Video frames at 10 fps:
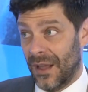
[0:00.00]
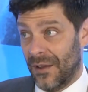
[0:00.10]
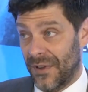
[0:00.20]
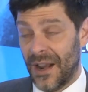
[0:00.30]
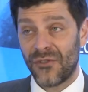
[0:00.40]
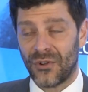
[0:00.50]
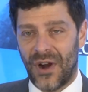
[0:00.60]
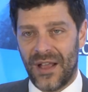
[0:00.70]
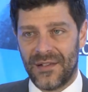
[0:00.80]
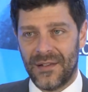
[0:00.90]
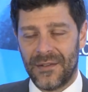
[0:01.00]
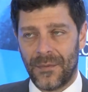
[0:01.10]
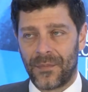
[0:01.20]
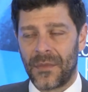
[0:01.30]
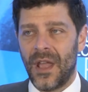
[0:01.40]
financial crisis,
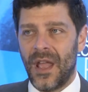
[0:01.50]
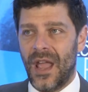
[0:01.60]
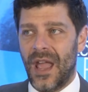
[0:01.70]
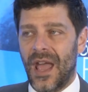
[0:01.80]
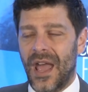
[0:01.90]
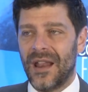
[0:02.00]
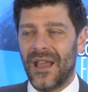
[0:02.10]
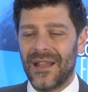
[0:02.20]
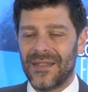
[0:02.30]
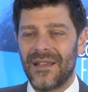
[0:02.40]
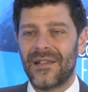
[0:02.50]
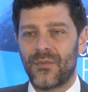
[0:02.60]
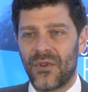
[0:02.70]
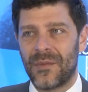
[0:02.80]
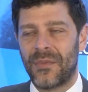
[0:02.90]
and this
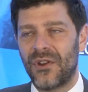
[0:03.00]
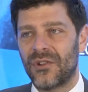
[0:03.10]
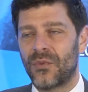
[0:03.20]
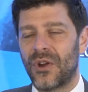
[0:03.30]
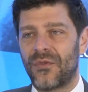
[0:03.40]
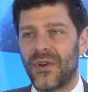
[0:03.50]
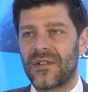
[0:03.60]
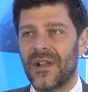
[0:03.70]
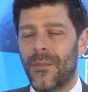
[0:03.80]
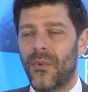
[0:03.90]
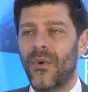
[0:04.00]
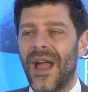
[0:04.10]
was a period where, for example,